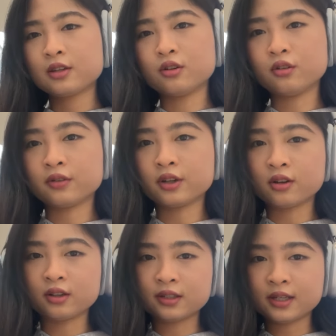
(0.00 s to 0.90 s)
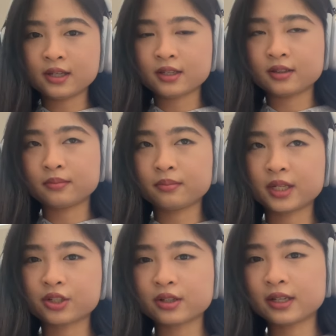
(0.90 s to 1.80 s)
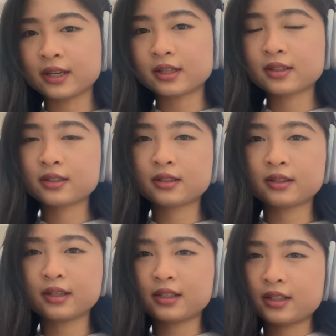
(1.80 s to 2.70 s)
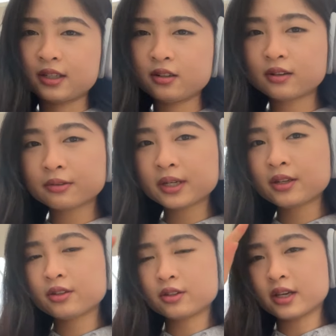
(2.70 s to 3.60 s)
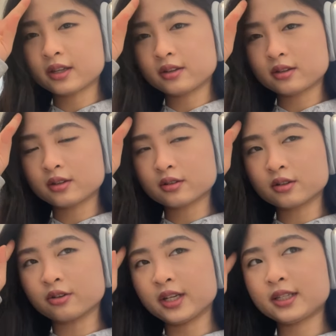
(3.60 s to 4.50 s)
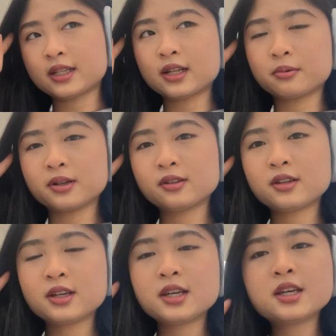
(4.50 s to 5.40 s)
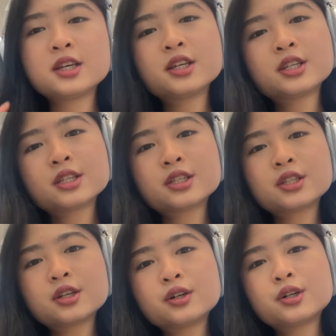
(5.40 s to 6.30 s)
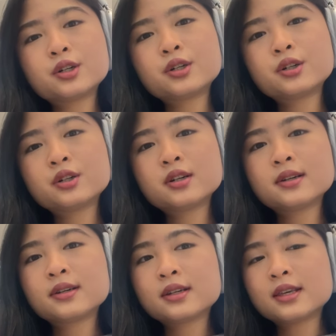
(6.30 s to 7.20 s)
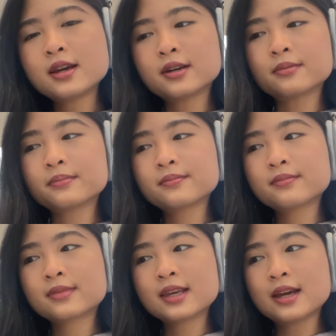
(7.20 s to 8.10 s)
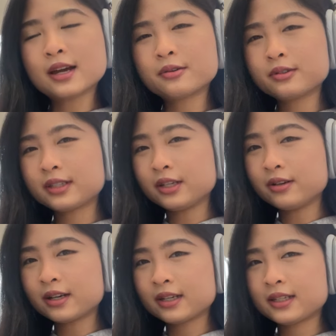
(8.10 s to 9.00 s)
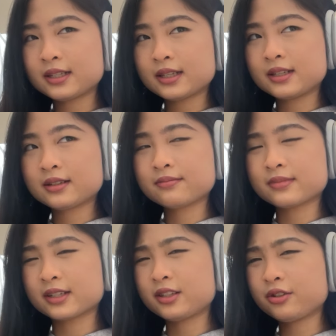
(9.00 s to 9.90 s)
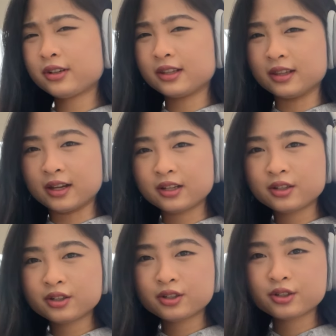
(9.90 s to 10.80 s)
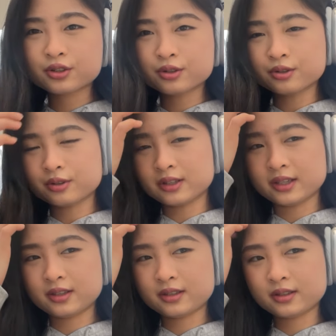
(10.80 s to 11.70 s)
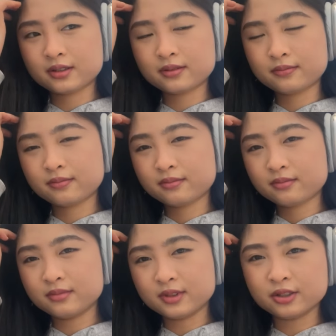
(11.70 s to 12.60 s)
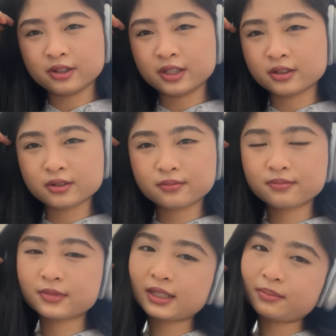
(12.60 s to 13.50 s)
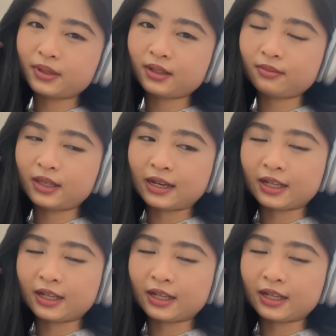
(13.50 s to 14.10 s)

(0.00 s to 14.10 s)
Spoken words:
over the holiday and make sure I get things done the right way to get the grades that I want. So yeah, I will see you guys, I guess during lunch or like during dinner. But yeah,